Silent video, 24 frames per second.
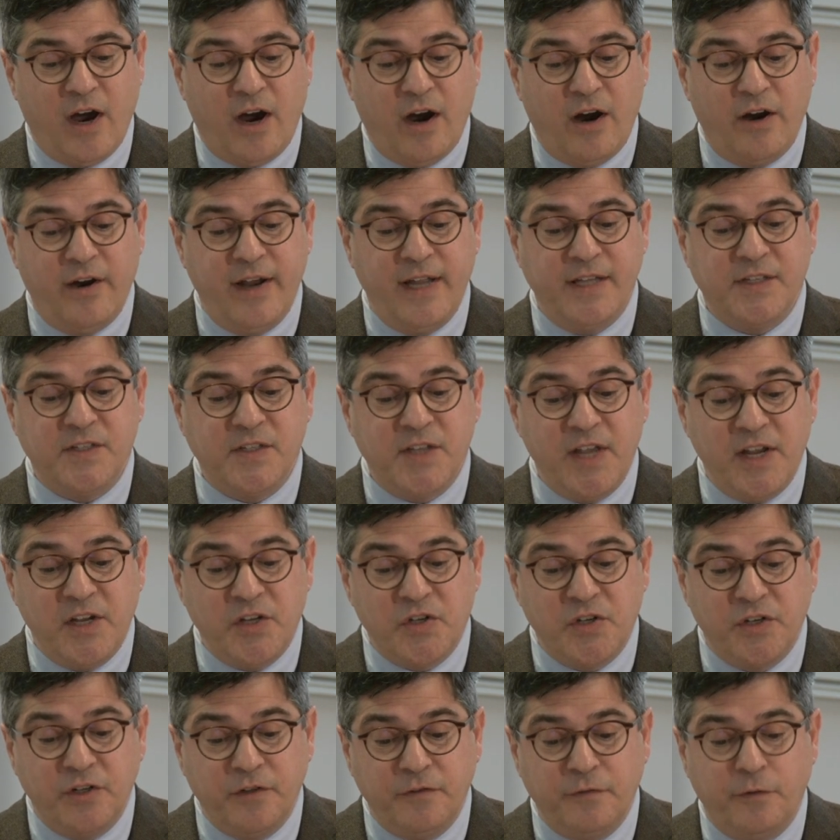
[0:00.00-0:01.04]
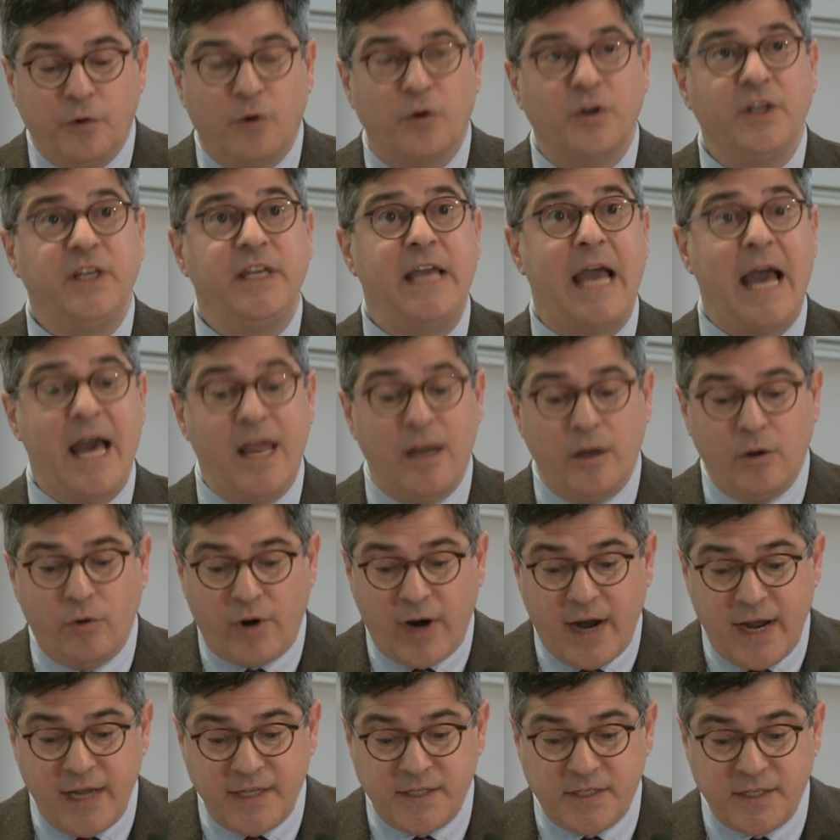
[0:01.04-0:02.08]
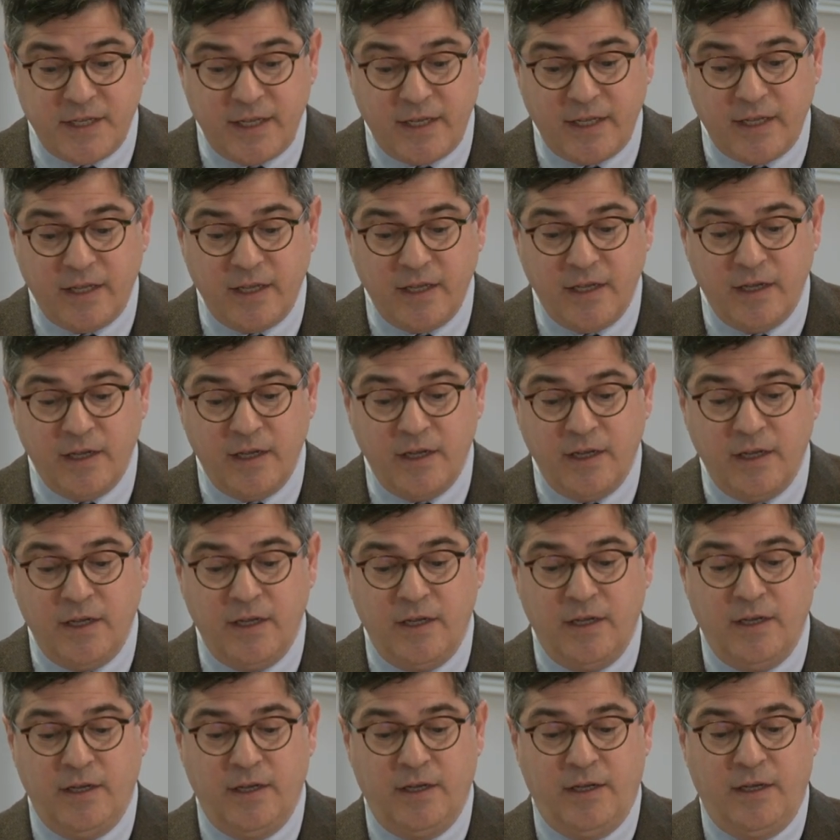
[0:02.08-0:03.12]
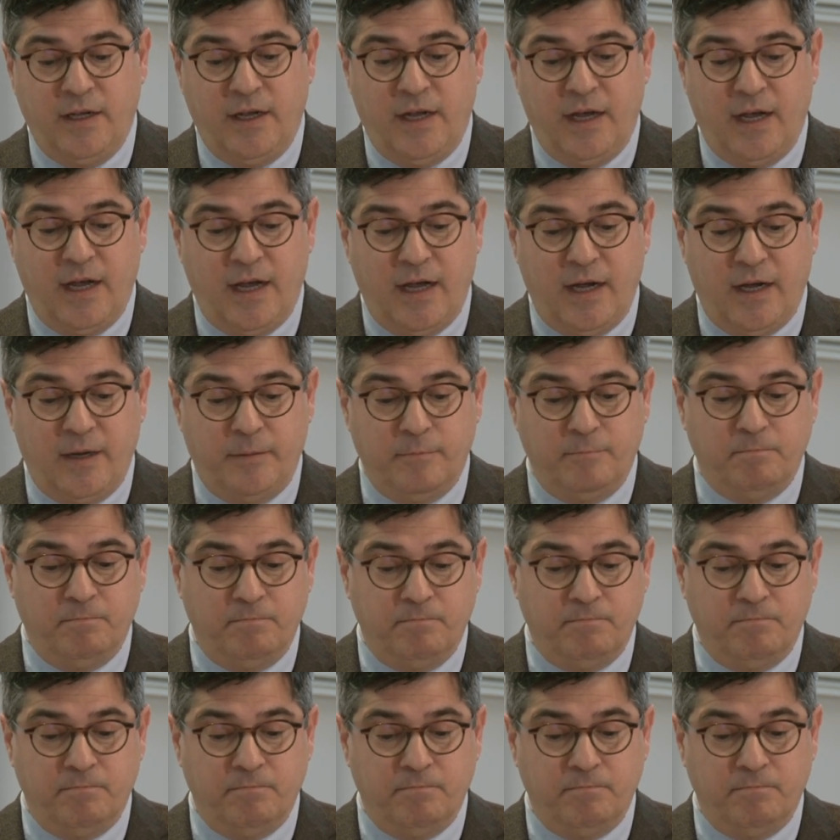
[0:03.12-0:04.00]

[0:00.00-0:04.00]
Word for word: are essential for categorizing um,